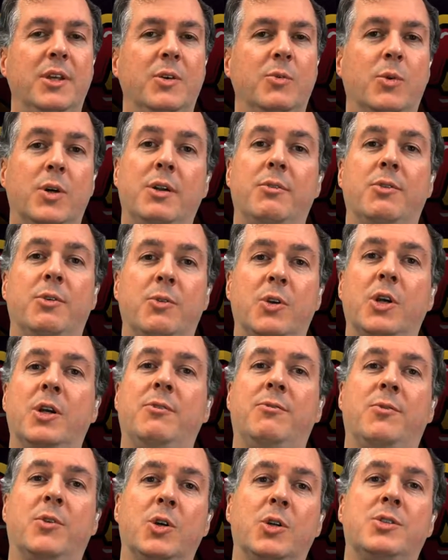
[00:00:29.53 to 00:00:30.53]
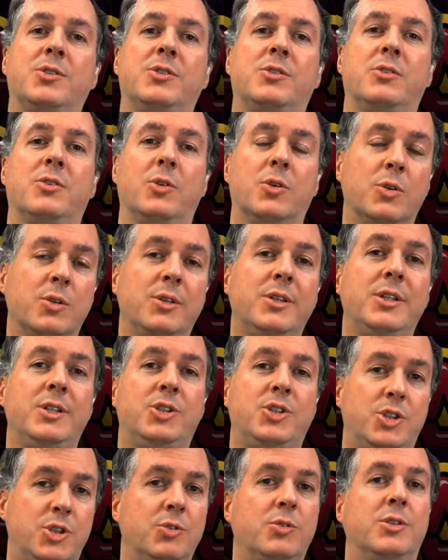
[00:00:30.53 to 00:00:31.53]
One of the very first early
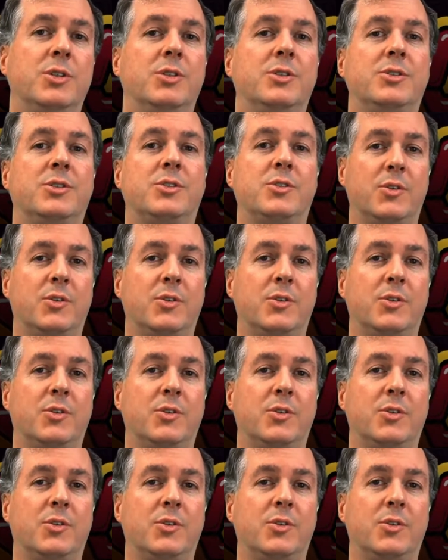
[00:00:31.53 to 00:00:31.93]
shooters